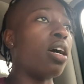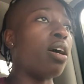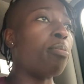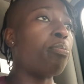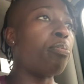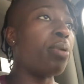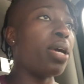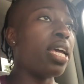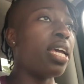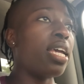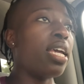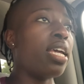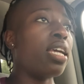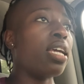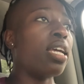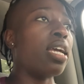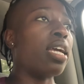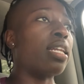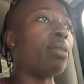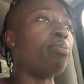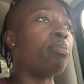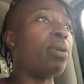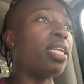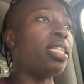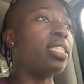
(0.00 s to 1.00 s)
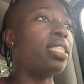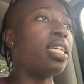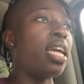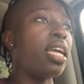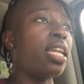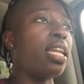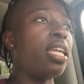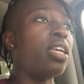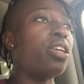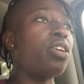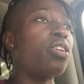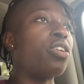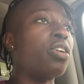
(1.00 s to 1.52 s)
paying and
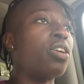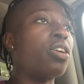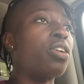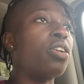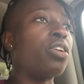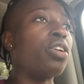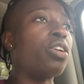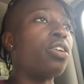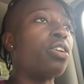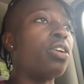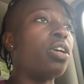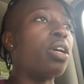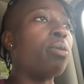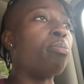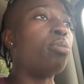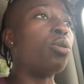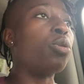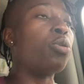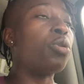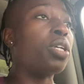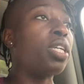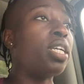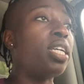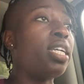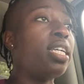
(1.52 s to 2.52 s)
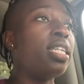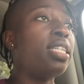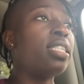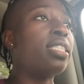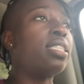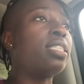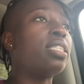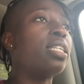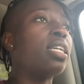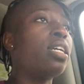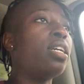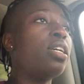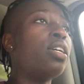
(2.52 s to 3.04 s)
maintaining your employees.
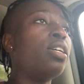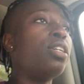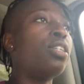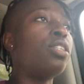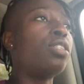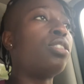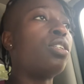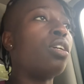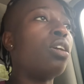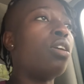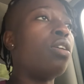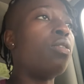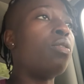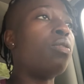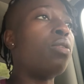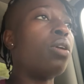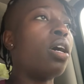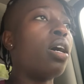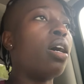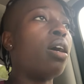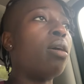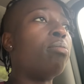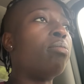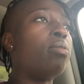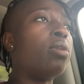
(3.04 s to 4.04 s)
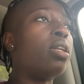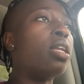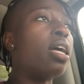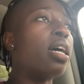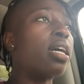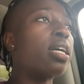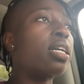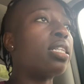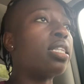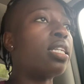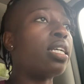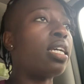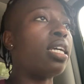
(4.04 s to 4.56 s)
So
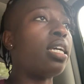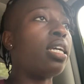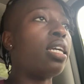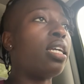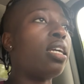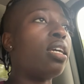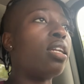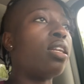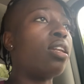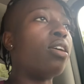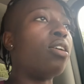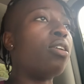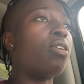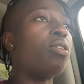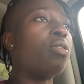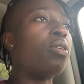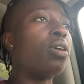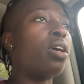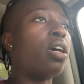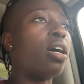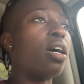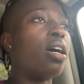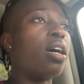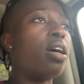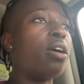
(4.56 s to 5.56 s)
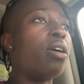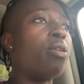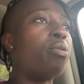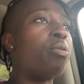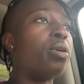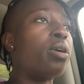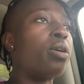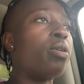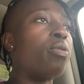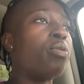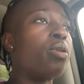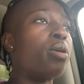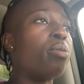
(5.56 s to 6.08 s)
luckily,
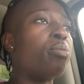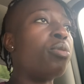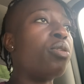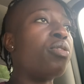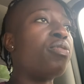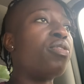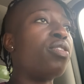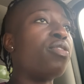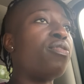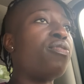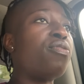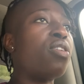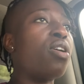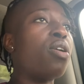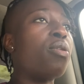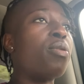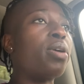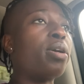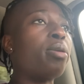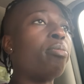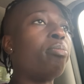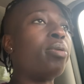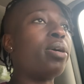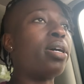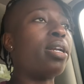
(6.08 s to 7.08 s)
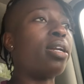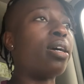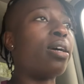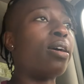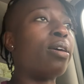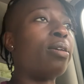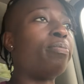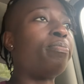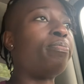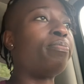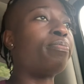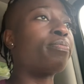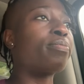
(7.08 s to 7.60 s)
we're moving forward. But
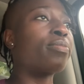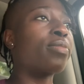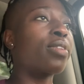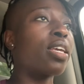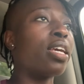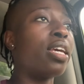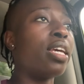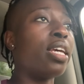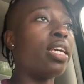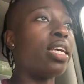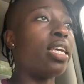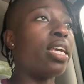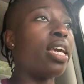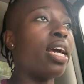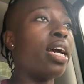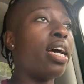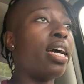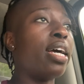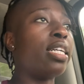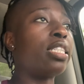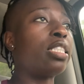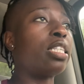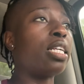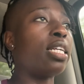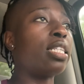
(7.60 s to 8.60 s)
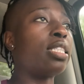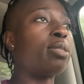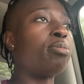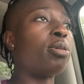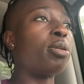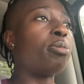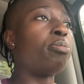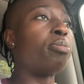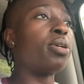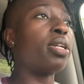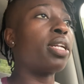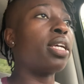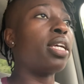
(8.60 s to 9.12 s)
it's
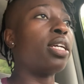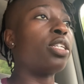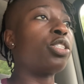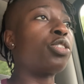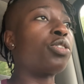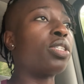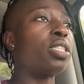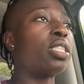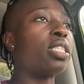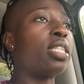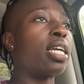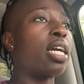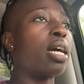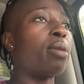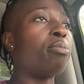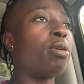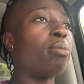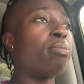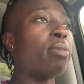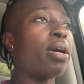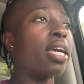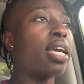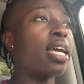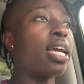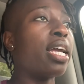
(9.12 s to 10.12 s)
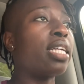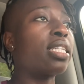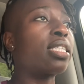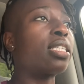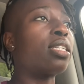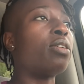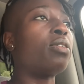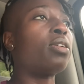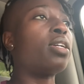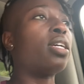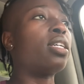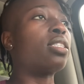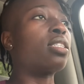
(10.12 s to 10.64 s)
been pretty interesting. I mean, my
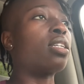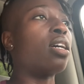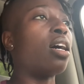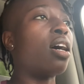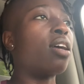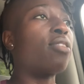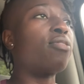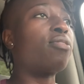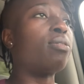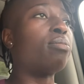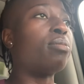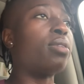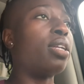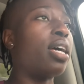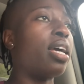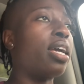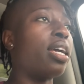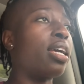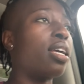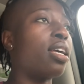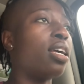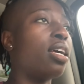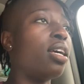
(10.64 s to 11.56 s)
caseload has gone from like